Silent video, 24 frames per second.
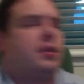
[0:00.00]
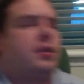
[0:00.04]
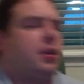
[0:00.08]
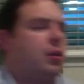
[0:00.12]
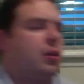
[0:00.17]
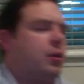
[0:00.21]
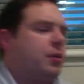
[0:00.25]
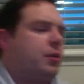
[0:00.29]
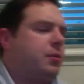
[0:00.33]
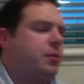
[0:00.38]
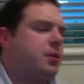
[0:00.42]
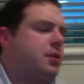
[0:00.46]

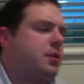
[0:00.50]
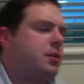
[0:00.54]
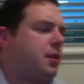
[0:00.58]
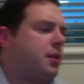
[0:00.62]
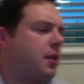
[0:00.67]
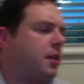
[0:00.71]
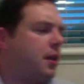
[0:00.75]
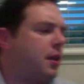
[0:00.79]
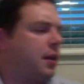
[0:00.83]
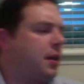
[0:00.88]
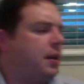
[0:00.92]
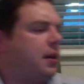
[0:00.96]
only reason
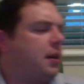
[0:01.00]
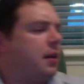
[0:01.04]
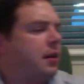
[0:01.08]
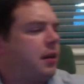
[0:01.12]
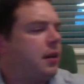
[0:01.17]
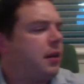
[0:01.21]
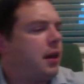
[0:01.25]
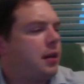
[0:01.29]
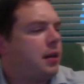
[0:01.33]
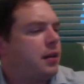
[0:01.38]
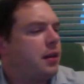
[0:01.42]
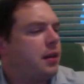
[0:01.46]
that
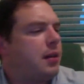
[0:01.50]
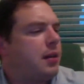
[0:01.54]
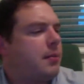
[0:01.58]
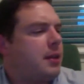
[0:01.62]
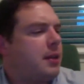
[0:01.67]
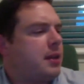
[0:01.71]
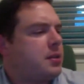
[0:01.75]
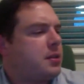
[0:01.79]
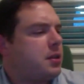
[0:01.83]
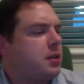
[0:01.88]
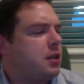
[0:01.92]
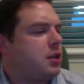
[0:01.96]
I mean,
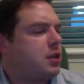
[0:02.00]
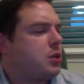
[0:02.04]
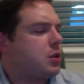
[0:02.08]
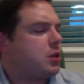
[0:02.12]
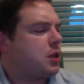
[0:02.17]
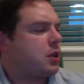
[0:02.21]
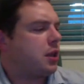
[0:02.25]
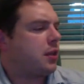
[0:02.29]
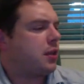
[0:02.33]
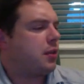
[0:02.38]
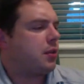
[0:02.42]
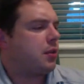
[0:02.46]
that's an
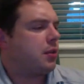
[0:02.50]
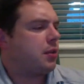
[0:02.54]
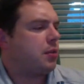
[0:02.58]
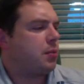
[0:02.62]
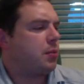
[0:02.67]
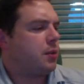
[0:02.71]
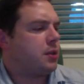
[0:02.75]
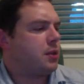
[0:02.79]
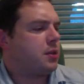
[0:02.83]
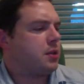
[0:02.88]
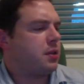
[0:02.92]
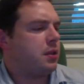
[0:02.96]
interesting theory. The
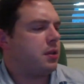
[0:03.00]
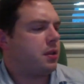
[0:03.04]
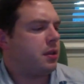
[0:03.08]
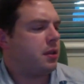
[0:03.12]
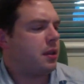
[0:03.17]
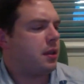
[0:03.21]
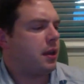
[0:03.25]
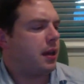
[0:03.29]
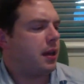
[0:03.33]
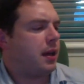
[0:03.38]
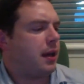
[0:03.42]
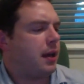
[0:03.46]
reason
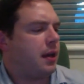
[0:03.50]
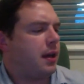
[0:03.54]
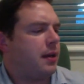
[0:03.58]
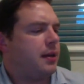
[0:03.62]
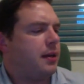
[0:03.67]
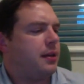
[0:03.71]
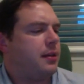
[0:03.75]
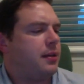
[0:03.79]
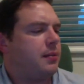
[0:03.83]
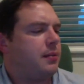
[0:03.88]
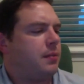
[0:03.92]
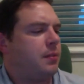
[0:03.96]
that I
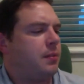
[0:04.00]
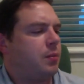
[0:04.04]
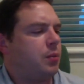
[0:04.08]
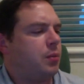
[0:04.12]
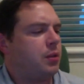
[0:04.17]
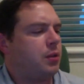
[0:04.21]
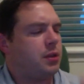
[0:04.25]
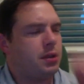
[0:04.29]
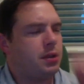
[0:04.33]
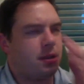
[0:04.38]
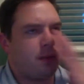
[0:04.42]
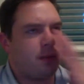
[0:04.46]
would
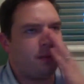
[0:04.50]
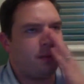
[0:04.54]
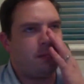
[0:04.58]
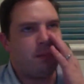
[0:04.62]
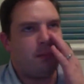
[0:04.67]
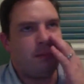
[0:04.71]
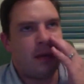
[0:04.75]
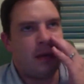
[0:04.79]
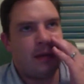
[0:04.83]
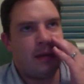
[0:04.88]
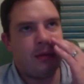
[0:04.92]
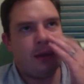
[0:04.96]

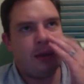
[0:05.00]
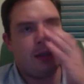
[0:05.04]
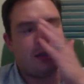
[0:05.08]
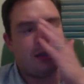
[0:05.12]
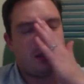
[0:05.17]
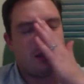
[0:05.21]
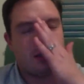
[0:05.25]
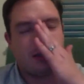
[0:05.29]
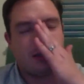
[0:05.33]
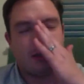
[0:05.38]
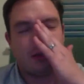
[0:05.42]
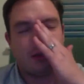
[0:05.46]
maybe
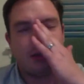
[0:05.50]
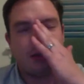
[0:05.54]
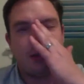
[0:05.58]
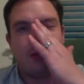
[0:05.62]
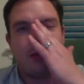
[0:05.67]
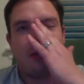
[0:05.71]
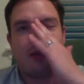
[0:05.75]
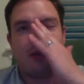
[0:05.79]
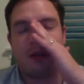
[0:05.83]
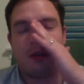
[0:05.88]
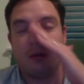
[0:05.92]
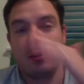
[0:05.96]
disagree
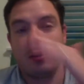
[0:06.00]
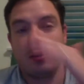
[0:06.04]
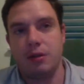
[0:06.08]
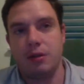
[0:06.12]
with it, or I do